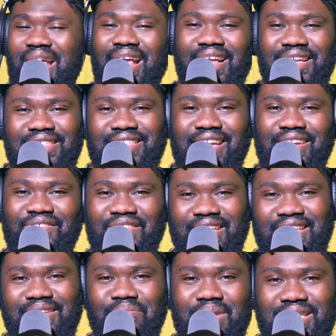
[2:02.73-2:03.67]

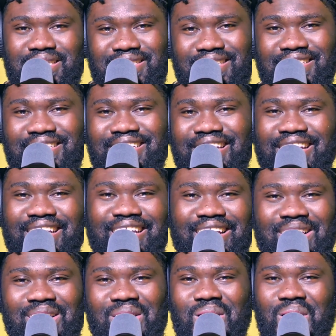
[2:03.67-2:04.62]
shaving machine.
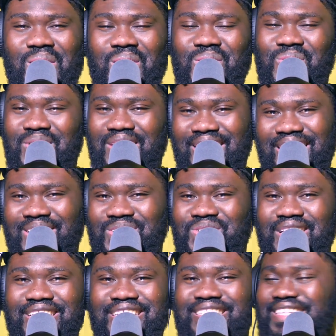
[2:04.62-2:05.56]
You can
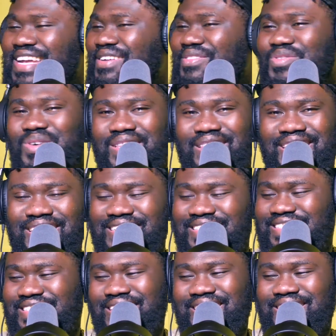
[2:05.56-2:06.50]
actually shave with
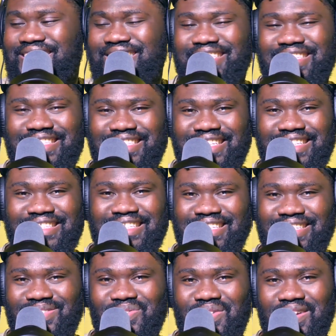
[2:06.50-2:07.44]
this.
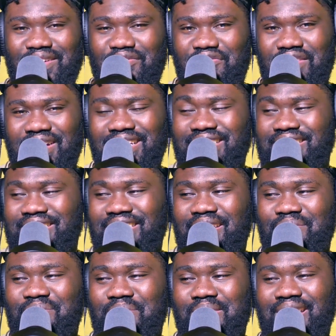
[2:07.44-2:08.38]
It's got a funny
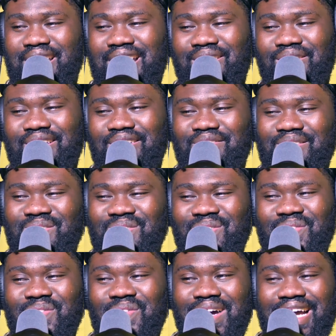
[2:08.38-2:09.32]
shape, man. I don't even
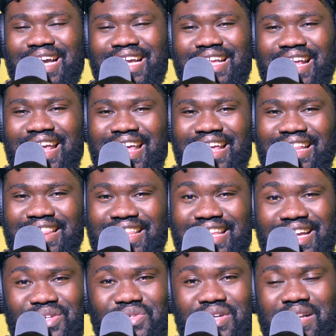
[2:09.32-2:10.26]
know why
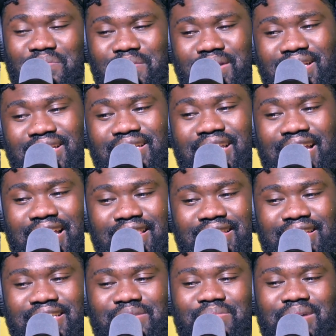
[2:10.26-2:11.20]
they actually made it
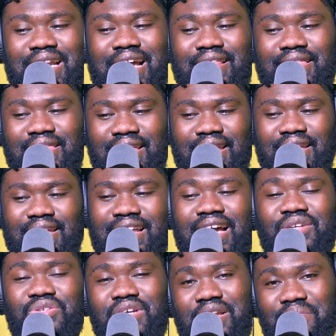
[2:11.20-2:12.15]
like this, but I think they
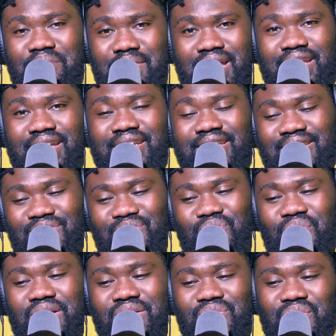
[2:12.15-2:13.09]
actually made it
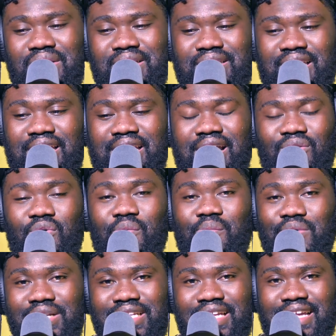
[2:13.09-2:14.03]
this way so it can
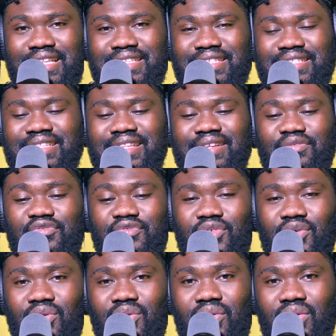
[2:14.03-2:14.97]
accommodate the
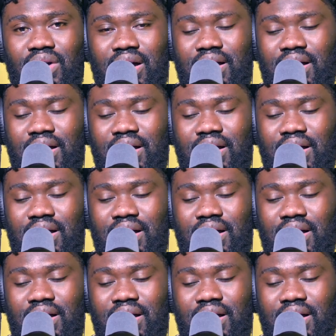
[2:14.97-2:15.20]
four